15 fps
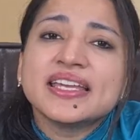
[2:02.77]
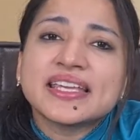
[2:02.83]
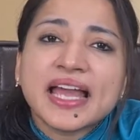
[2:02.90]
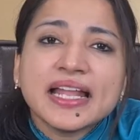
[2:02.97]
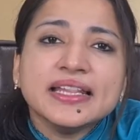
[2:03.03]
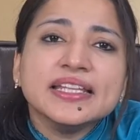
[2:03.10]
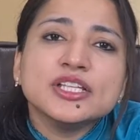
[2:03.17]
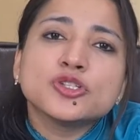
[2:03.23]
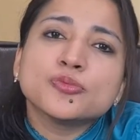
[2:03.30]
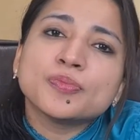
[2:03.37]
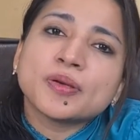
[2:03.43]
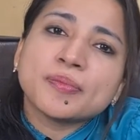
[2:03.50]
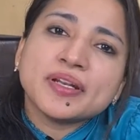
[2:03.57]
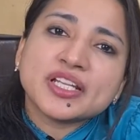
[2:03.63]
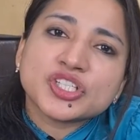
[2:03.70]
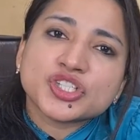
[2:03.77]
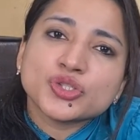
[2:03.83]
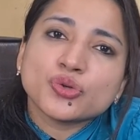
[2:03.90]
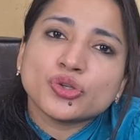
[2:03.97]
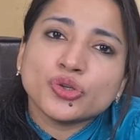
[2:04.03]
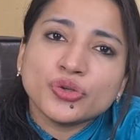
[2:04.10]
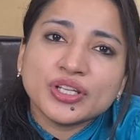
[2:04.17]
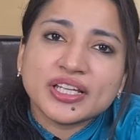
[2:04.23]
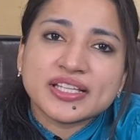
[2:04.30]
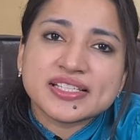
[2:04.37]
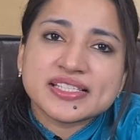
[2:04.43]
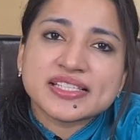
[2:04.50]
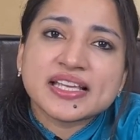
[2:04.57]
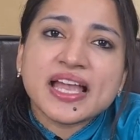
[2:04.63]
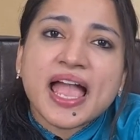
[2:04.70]
can lead to pigmentation on your nails,
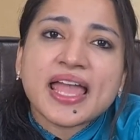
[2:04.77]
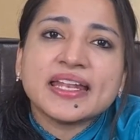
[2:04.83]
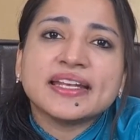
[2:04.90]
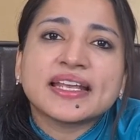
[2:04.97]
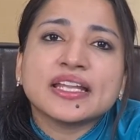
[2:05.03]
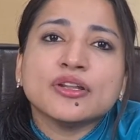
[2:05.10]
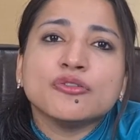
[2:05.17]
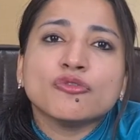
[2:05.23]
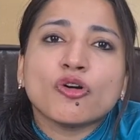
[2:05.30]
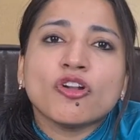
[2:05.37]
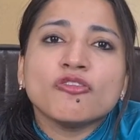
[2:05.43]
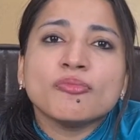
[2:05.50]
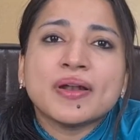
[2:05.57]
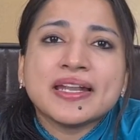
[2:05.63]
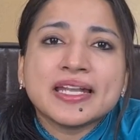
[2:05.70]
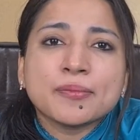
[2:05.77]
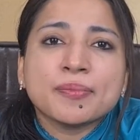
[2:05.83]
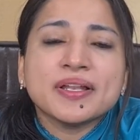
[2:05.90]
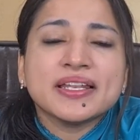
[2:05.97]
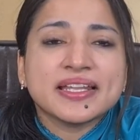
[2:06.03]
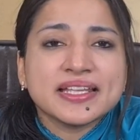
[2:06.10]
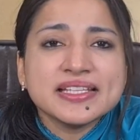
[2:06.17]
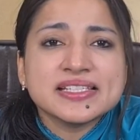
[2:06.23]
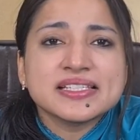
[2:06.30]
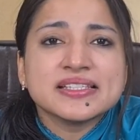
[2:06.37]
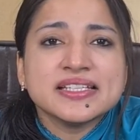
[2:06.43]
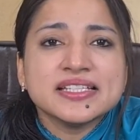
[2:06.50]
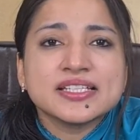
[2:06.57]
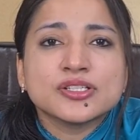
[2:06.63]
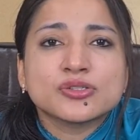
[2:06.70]
and it can involve multiple nails
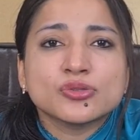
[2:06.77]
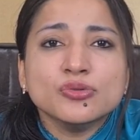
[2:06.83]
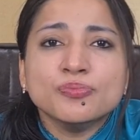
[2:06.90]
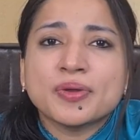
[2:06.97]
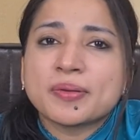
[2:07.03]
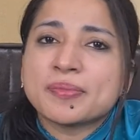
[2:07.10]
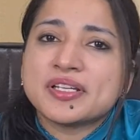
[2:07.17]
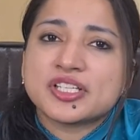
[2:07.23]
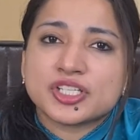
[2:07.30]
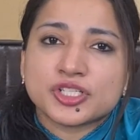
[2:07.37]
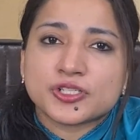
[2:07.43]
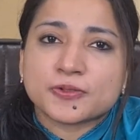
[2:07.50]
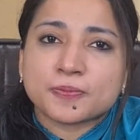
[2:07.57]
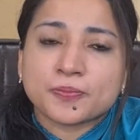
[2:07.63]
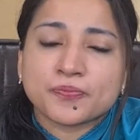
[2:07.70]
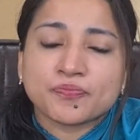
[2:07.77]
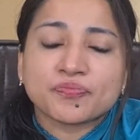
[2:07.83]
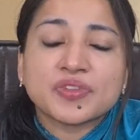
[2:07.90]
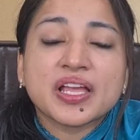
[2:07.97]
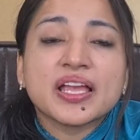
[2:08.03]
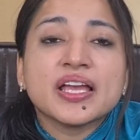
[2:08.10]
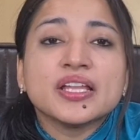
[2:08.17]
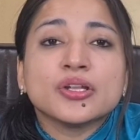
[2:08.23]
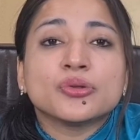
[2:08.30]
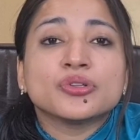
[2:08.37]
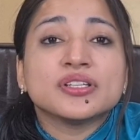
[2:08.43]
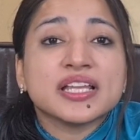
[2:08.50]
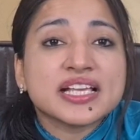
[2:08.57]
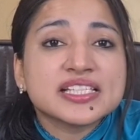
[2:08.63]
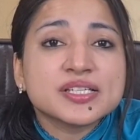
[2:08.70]
leading to pigmentation. Now the
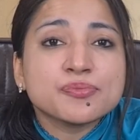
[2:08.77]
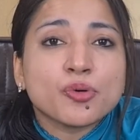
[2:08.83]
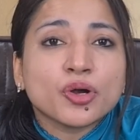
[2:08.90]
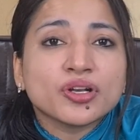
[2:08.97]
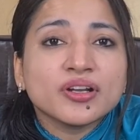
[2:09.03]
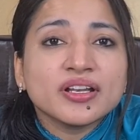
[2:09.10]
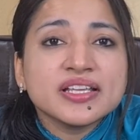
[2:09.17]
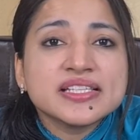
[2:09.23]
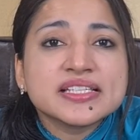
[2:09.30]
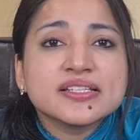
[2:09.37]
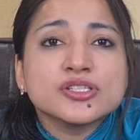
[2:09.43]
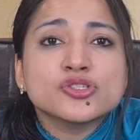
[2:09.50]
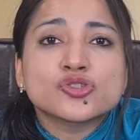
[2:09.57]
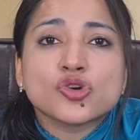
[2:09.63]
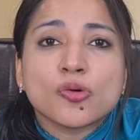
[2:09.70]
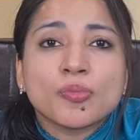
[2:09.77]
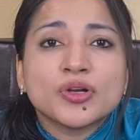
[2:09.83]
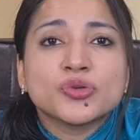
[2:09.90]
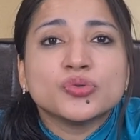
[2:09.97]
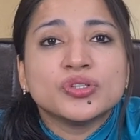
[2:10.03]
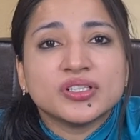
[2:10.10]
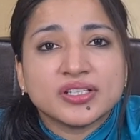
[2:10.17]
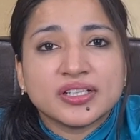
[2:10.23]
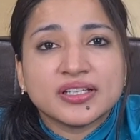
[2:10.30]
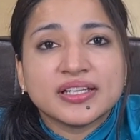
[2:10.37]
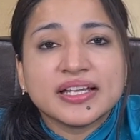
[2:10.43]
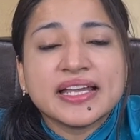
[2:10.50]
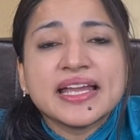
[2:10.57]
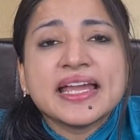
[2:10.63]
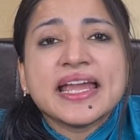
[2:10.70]
next important reason is trauma to the nail.
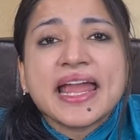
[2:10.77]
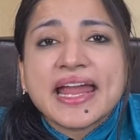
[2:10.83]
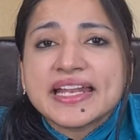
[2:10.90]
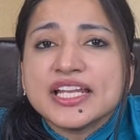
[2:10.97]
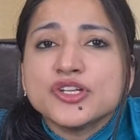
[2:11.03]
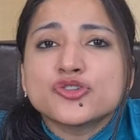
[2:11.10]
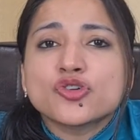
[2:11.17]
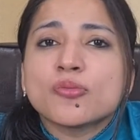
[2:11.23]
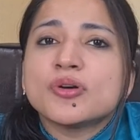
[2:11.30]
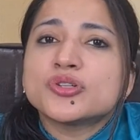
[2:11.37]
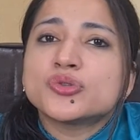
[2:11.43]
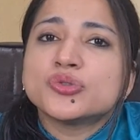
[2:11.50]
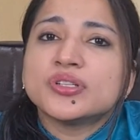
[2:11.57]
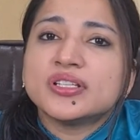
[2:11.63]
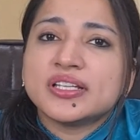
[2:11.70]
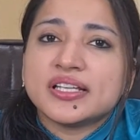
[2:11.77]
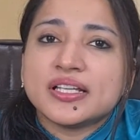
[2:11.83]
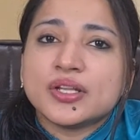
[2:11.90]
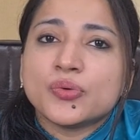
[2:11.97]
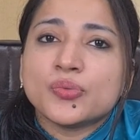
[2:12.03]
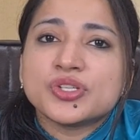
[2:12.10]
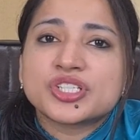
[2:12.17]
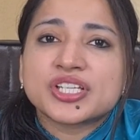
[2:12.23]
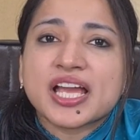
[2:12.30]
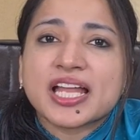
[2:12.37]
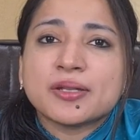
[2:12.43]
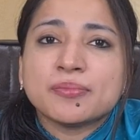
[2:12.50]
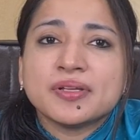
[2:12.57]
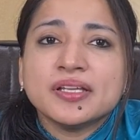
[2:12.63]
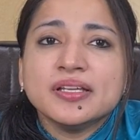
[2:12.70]
Any trauma to the nail, which
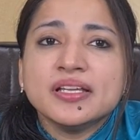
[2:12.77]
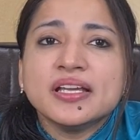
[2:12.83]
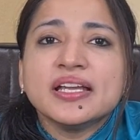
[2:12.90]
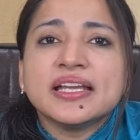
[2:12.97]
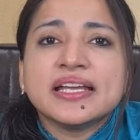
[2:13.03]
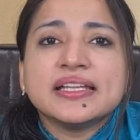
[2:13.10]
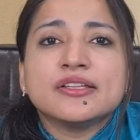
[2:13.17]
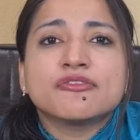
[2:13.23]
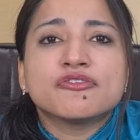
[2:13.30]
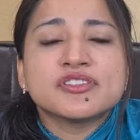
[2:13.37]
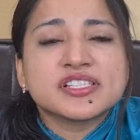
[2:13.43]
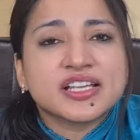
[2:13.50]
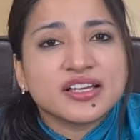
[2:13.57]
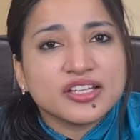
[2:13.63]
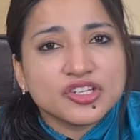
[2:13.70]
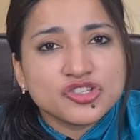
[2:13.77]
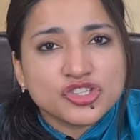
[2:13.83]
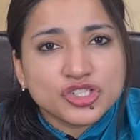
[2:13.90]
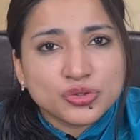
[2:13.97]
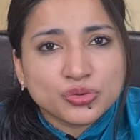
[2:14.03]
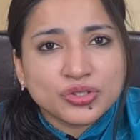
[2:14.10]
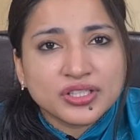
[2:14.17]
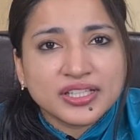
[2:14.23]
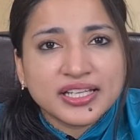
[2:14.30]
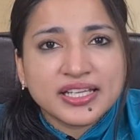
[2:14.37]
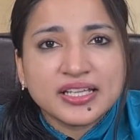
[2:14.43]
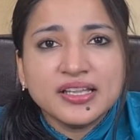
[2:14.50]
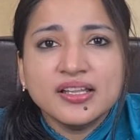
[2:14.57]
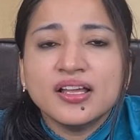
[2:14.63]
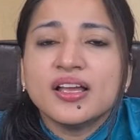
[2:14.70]
can be either physical injury to the
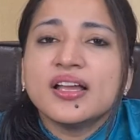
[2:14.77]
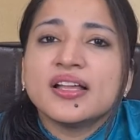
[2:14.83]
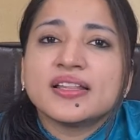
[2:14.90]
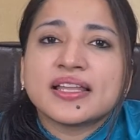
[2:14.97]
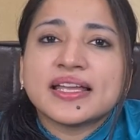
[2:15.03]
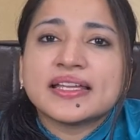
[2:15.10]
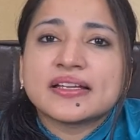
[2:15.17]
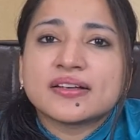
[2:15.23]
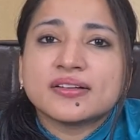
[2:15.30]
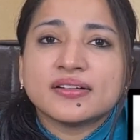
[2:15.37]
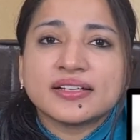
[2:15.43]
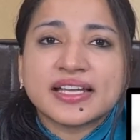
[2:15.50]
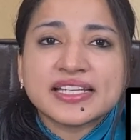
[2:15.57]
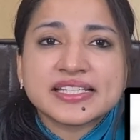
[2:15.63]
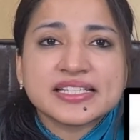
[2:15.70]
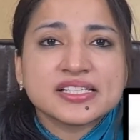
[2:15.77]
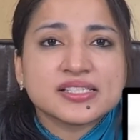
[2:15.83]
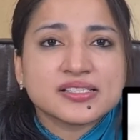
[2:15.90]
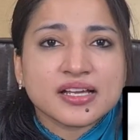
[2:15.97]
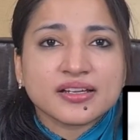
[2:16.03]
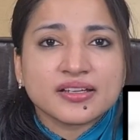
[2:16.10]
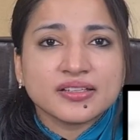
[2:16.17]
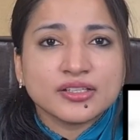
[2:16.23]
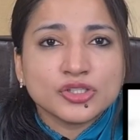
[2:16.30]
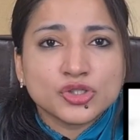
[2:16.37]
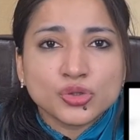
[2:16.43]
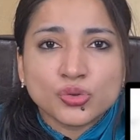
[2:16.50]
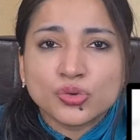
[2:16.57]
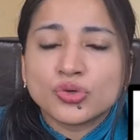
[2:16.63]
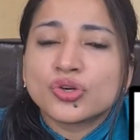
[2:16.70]
nail like getting stuck in a
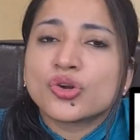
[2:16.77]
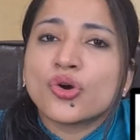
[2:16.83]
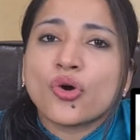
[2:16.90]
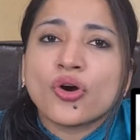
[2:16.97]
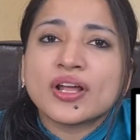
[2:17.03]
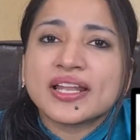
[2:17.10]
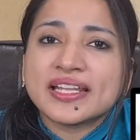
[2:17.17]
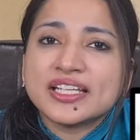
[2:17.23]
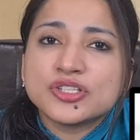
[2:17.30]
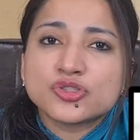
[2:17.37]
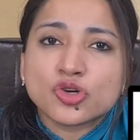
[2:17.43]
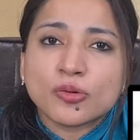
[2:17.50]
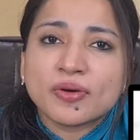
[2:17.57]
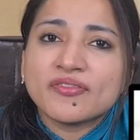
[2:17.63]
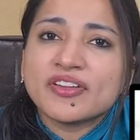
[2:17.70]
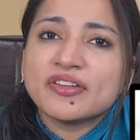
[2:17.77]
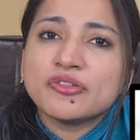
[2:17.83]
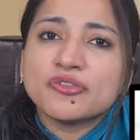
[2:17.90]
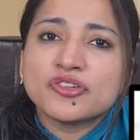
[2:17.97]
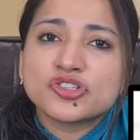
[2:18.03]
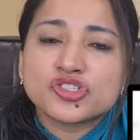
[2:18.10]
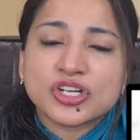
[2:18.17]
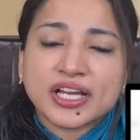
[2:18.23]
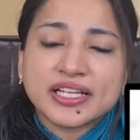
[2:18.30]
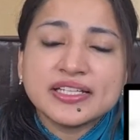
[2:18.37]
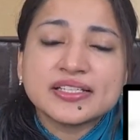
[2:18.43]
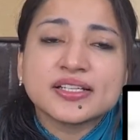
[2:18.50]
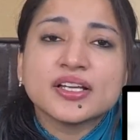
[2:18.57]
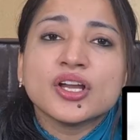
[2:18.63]
door or any trauma when you were a child,